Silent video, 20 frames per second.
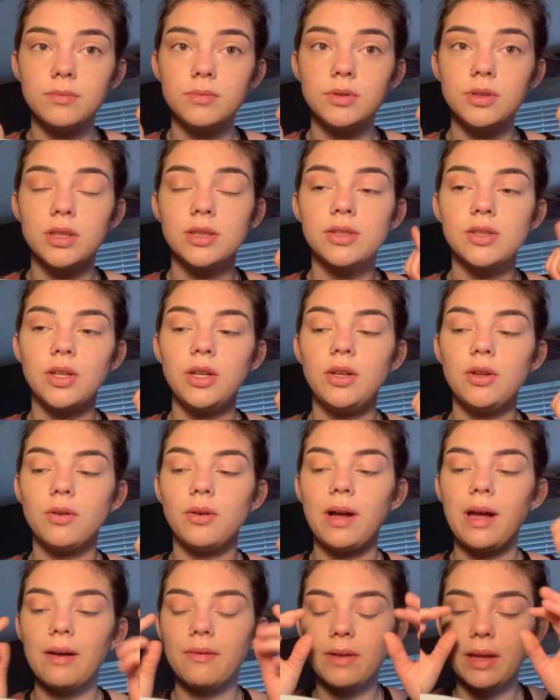just so you
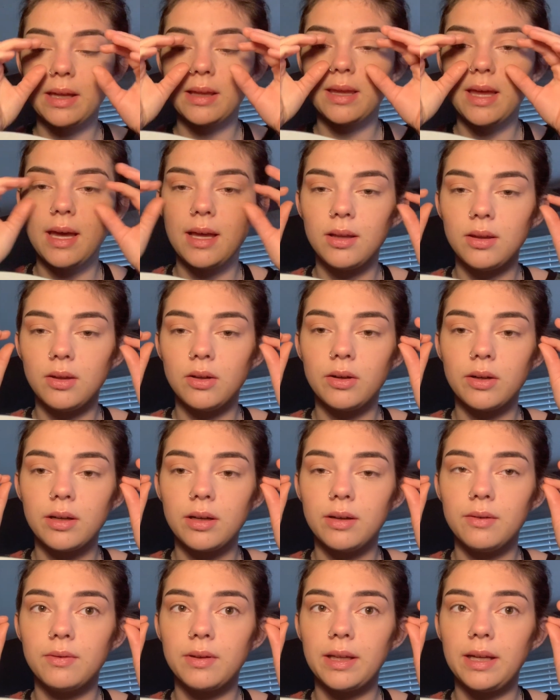don't have like that look
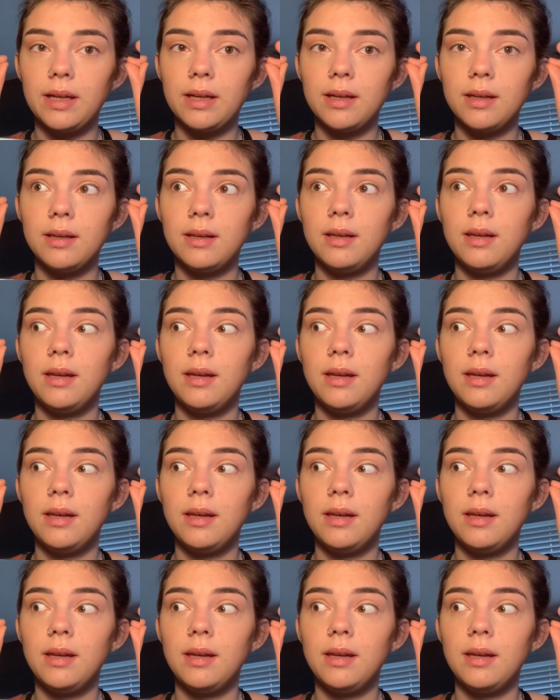of like